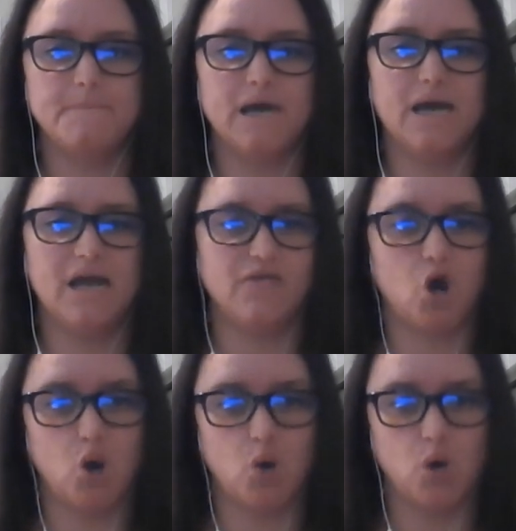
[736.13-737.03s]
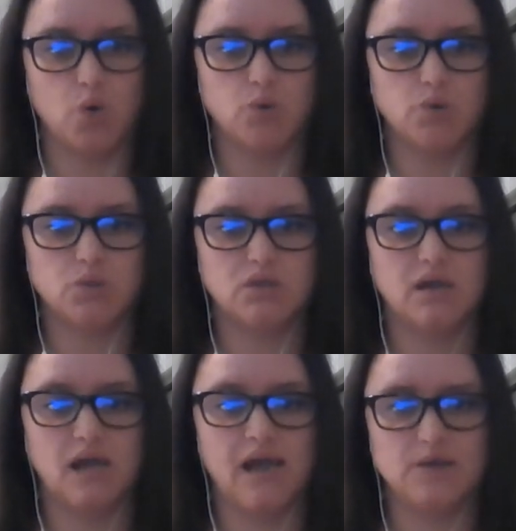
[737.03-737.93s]
I have co-hosts, a
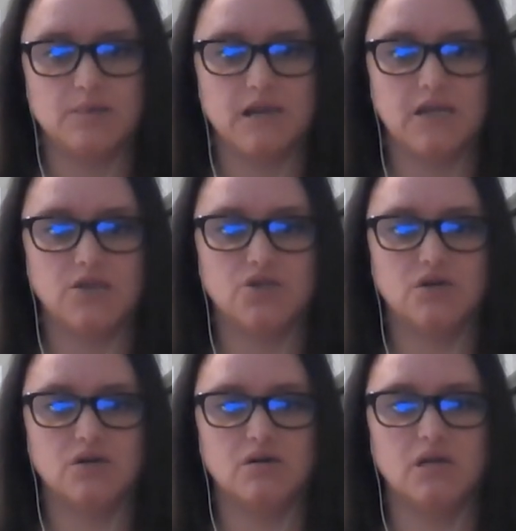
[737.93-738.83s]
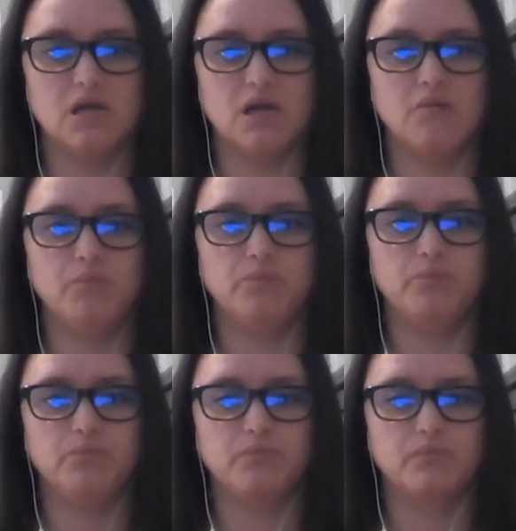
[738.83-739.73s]
house manager that
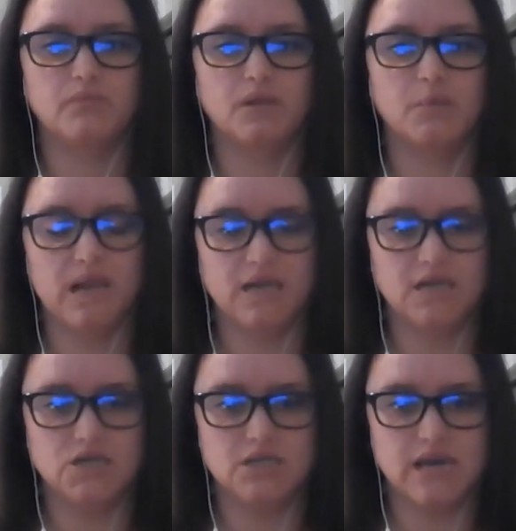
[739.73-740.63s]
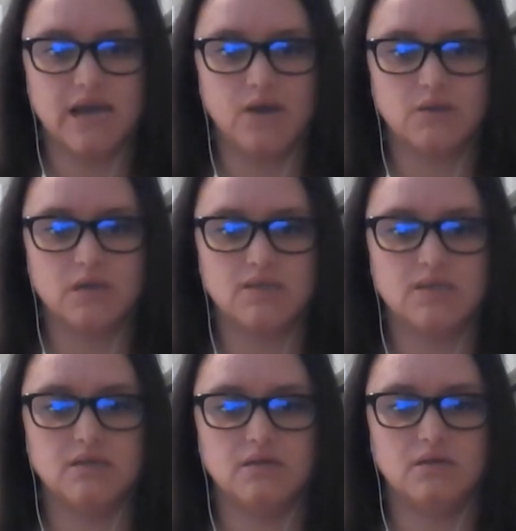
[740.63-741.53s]
manages the house, because
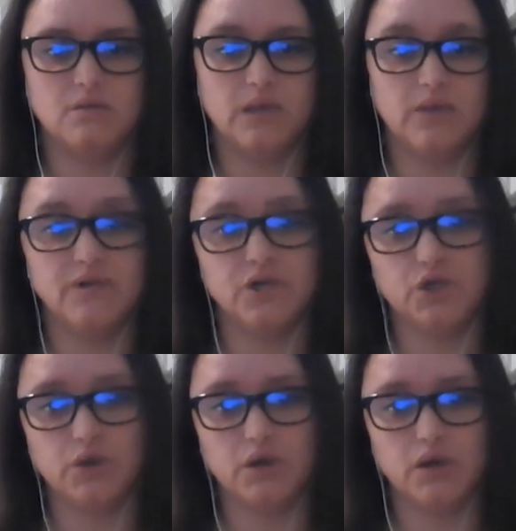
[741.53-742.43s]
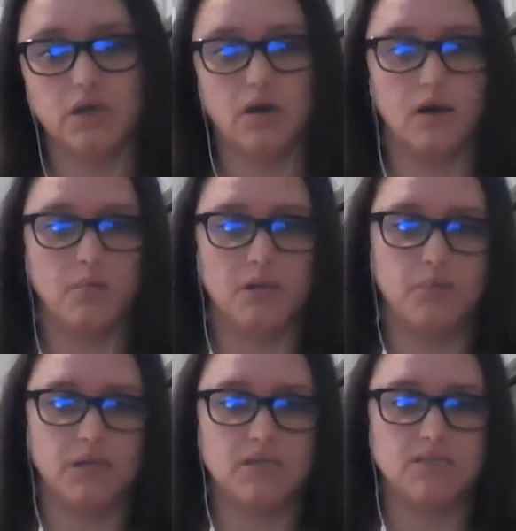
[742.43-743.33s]
we live in New York and our
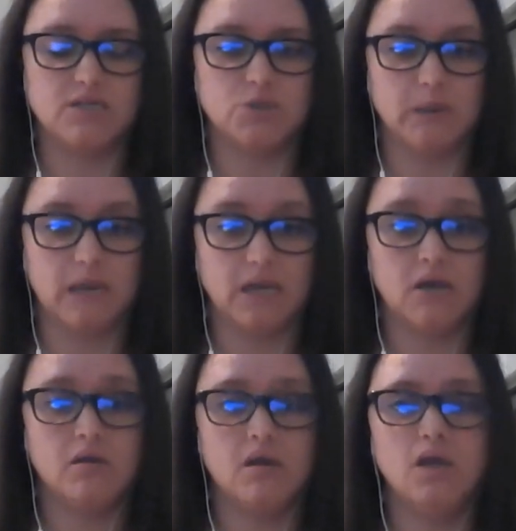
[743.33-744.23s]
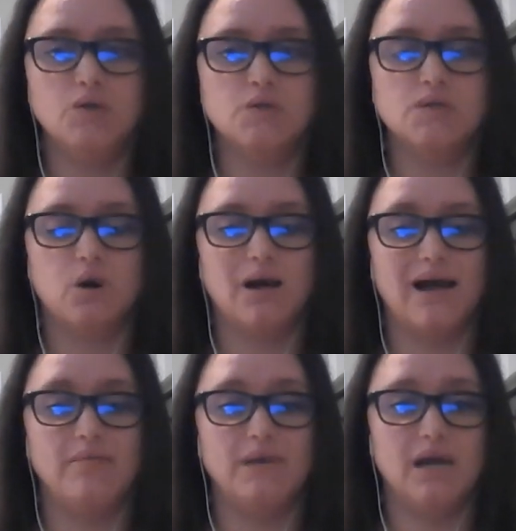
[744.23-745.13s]
Airbnb is in Jamaica. So
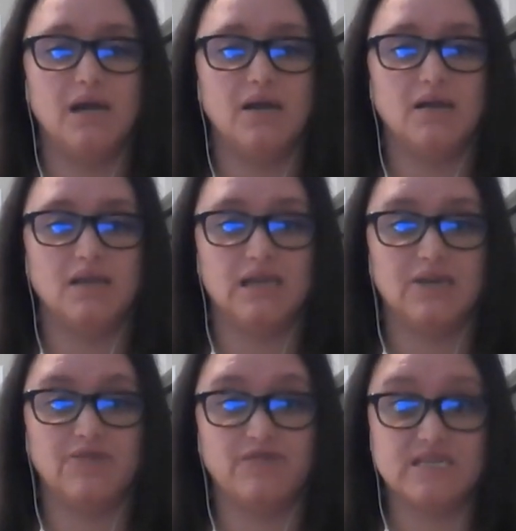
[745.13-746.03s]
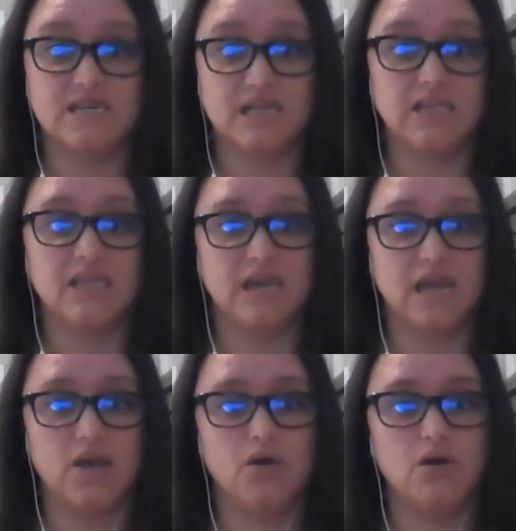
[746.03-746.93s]
I'm not like physically
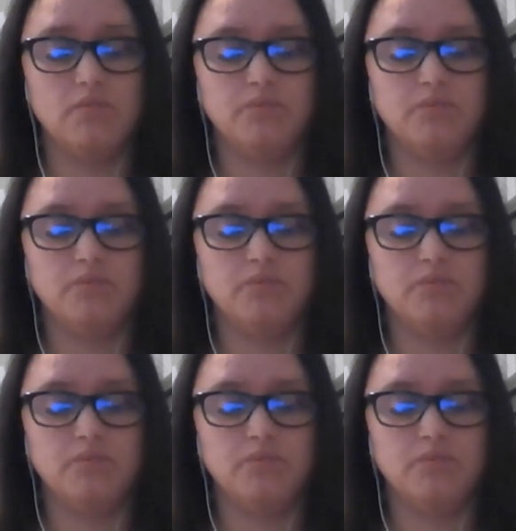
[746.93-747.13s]
there.